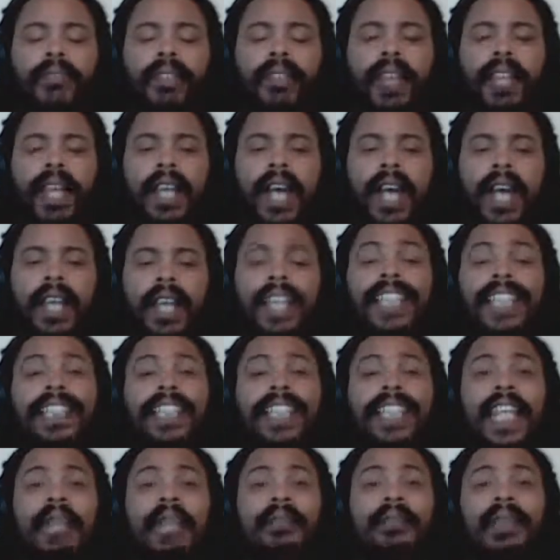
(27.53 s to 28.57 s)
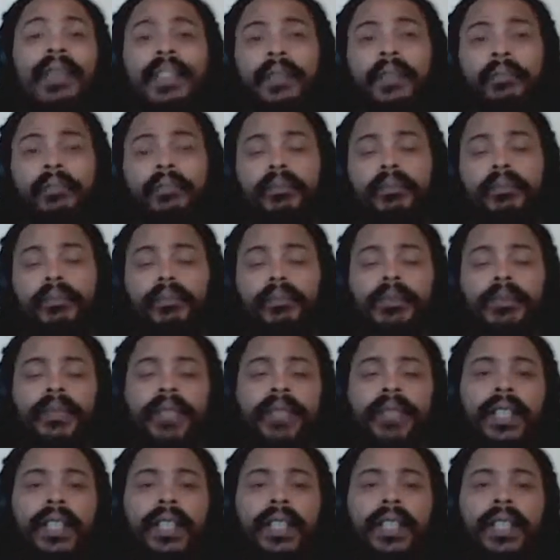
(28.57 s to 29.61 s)
uh, escapism.
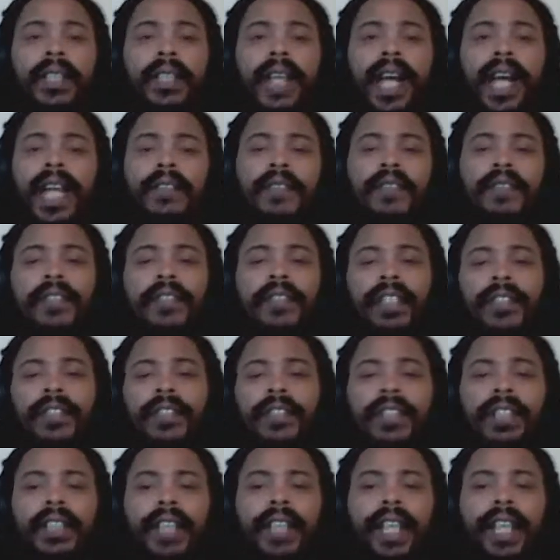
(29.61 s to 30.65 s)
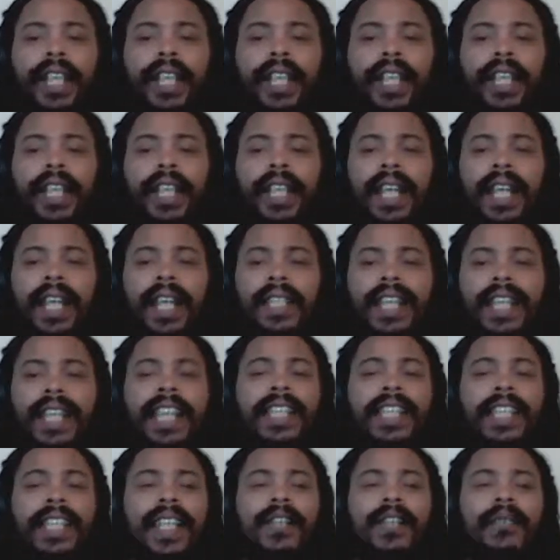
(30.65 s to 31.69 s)
I figured at the end of
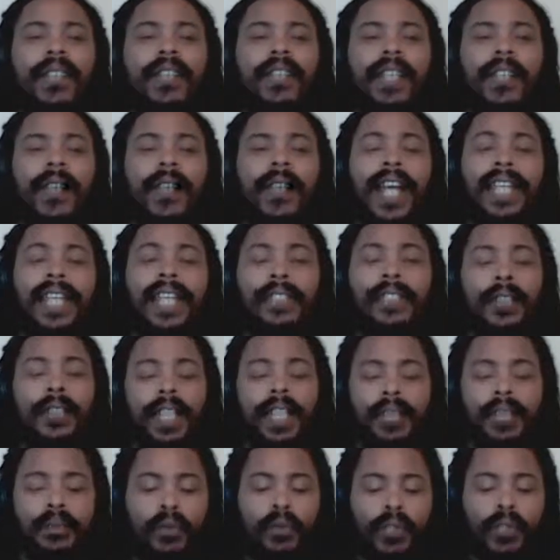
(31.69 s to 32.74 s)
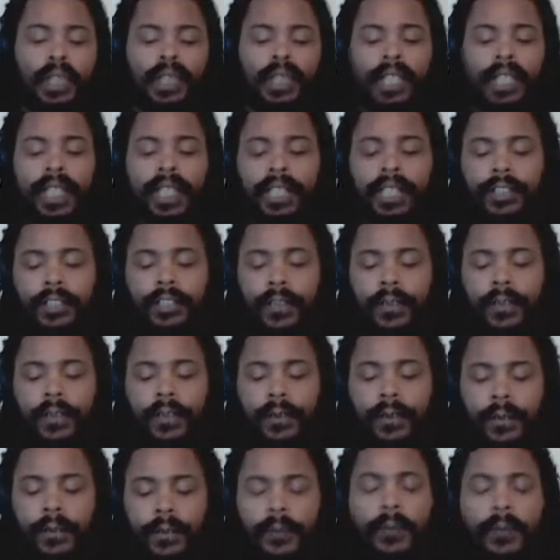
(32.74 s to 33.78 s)
that video I still had more to say, so
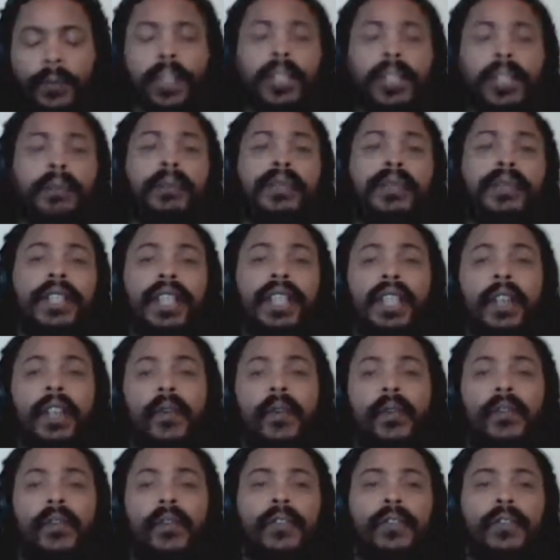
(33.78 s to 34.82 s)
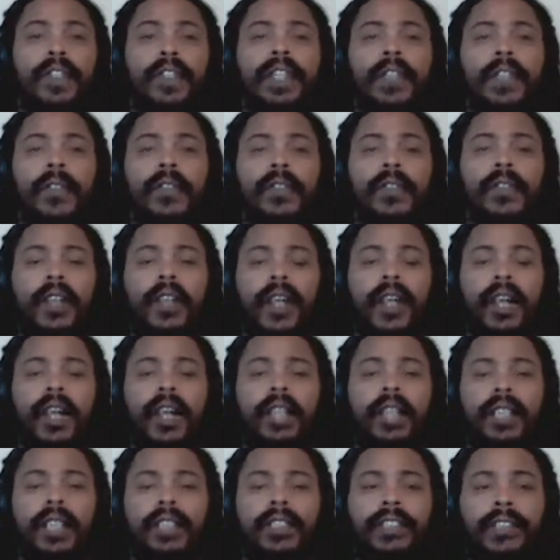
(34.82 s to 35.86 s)
we're going to put it in a whole video on
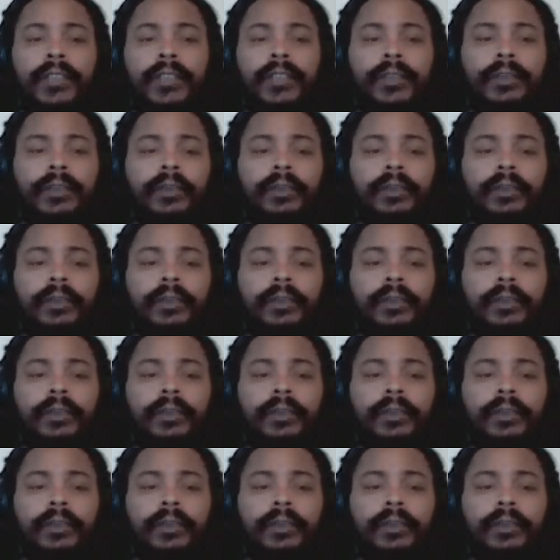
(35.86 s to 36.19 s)
its own.